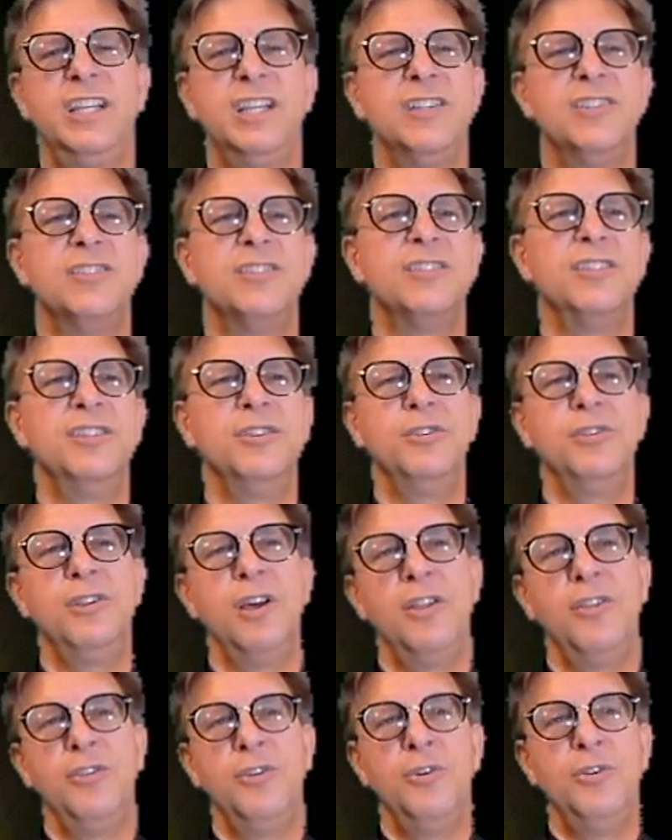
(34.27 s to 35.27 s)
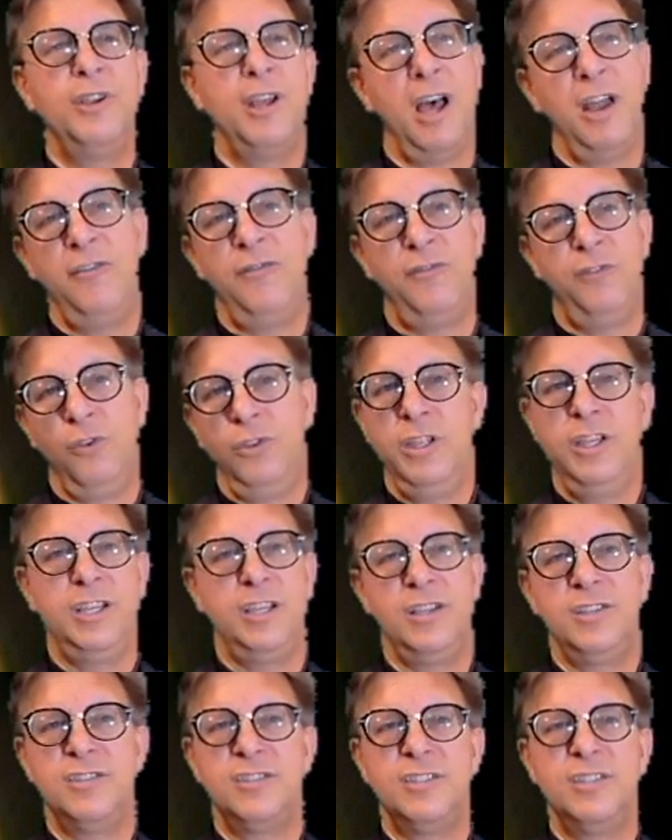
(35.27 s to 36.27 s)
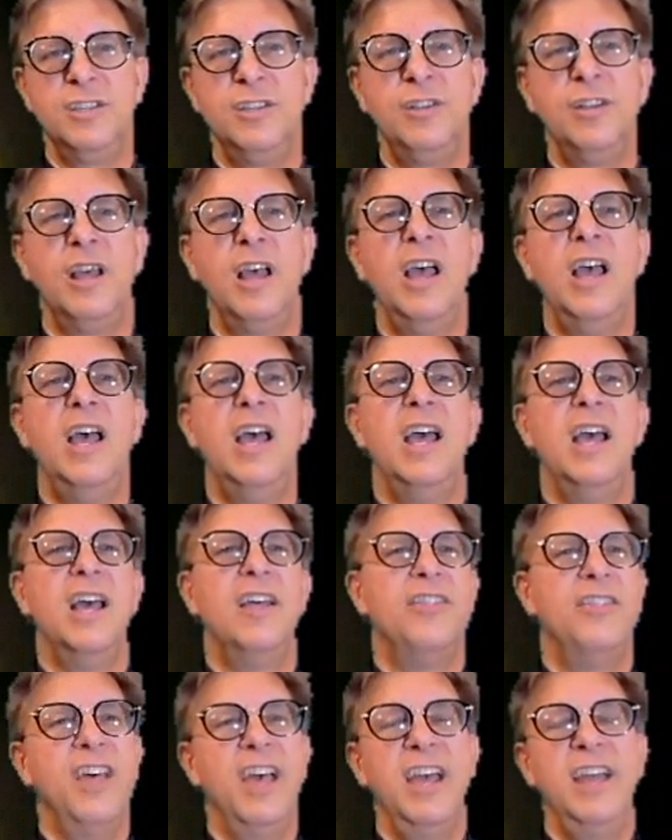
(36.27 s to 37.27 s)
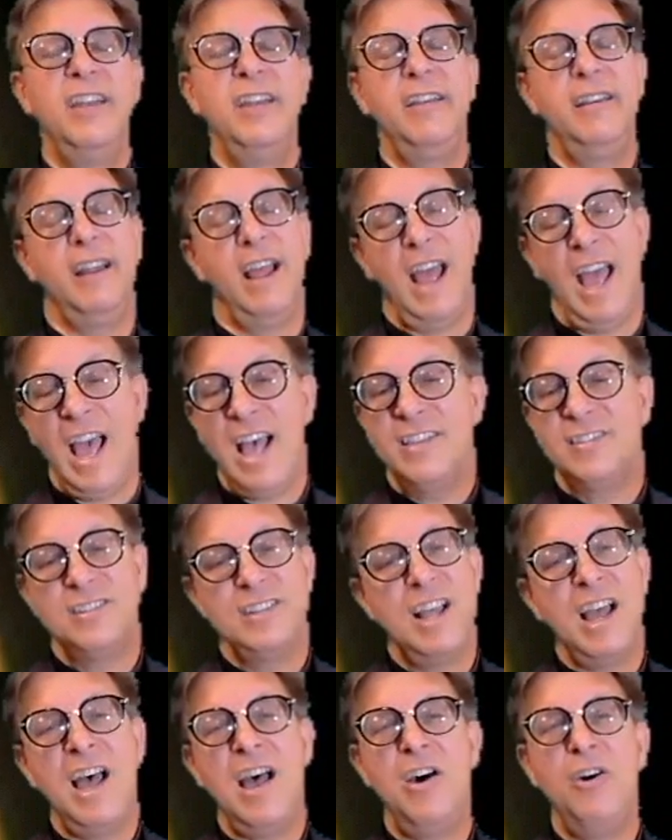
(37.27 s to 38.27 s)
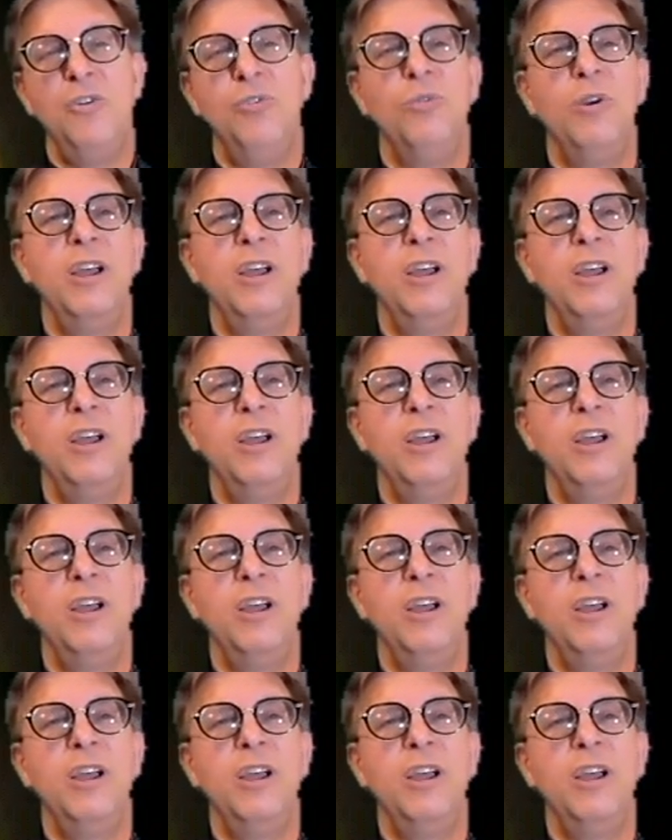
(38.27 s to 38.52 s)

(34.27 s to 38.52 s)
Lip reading: concealed, although not fully concealed. Then, as now,